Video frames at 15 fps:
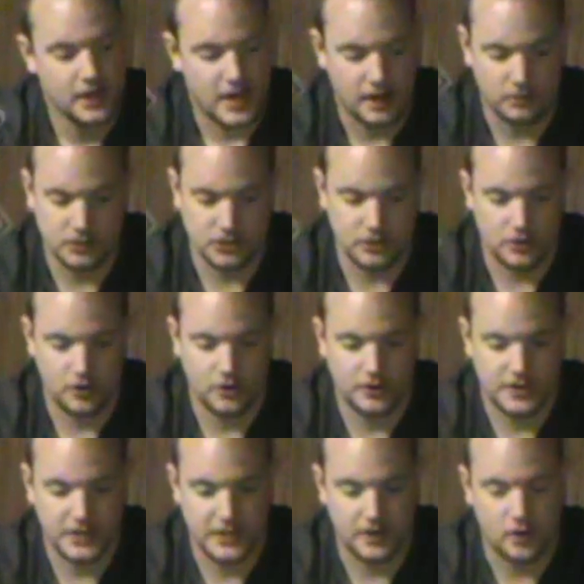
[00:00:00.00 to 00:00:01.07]
I was in a
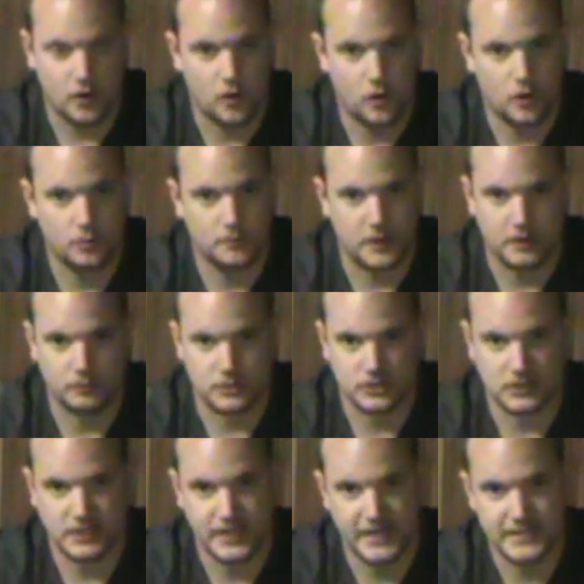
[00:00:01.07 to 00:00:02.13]
hurry to get home. It
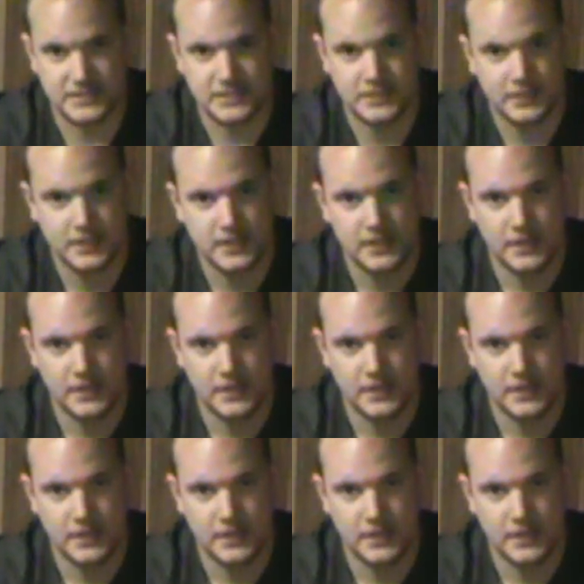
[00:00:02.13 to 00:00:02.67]
was late.